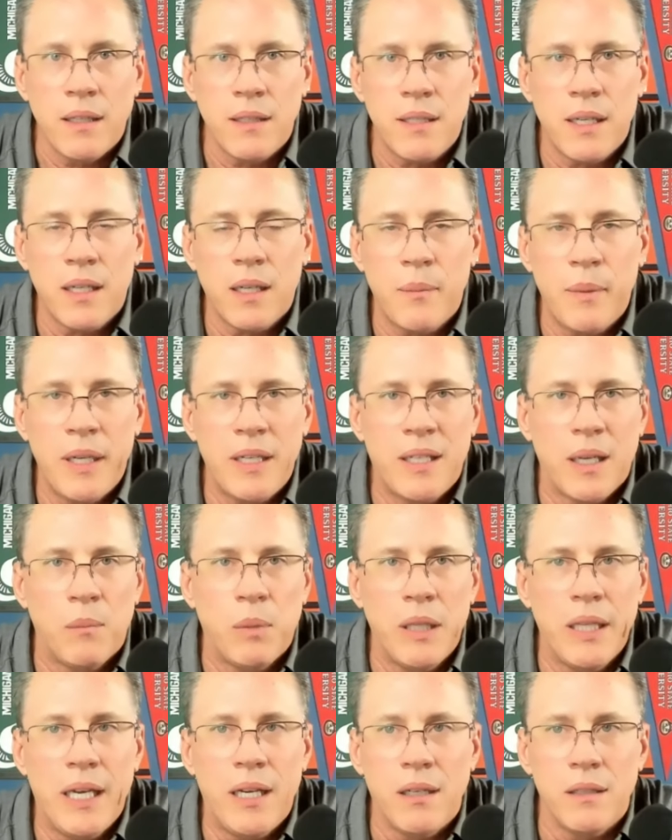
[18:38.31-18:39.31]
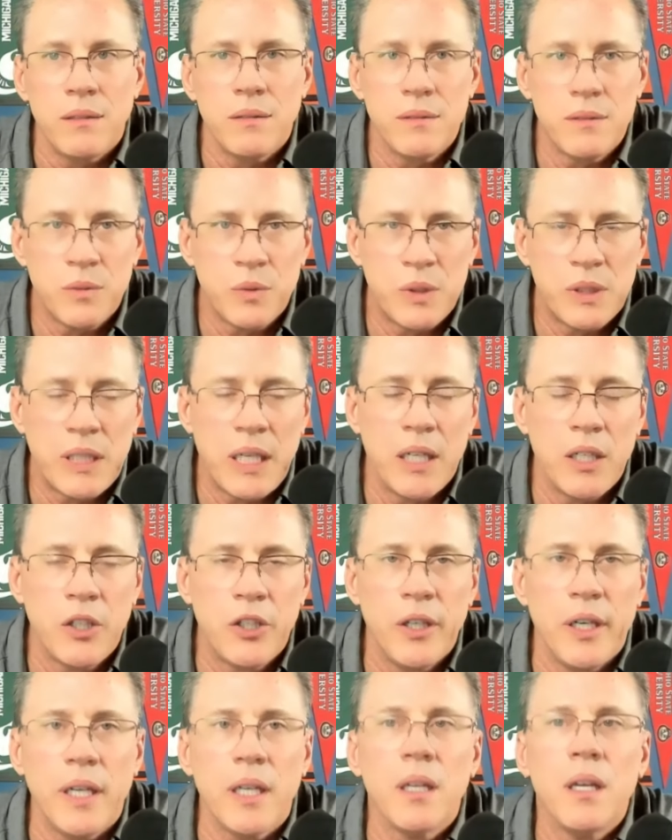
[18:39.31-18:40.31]
It's not going to be a doubleheader, which is kind of
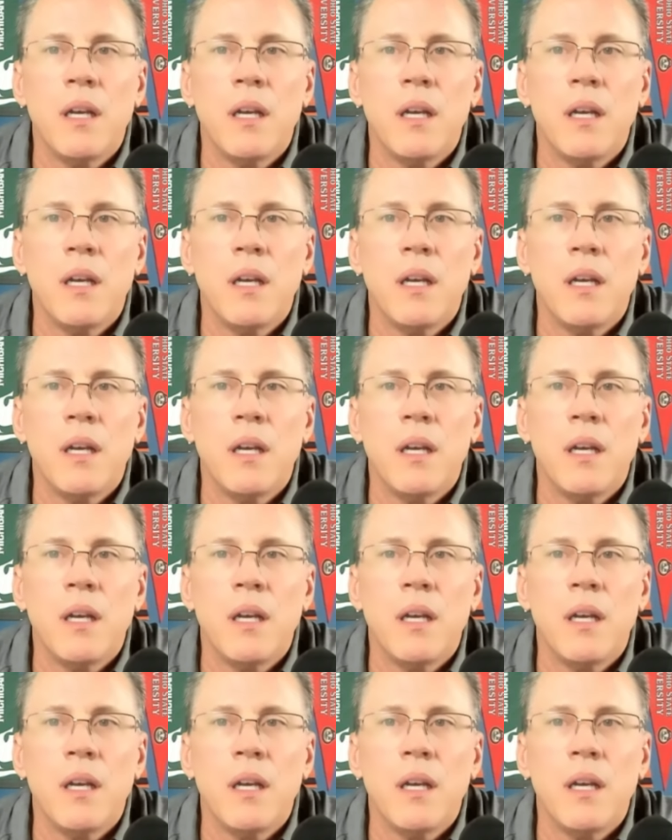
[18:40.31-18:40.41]
good.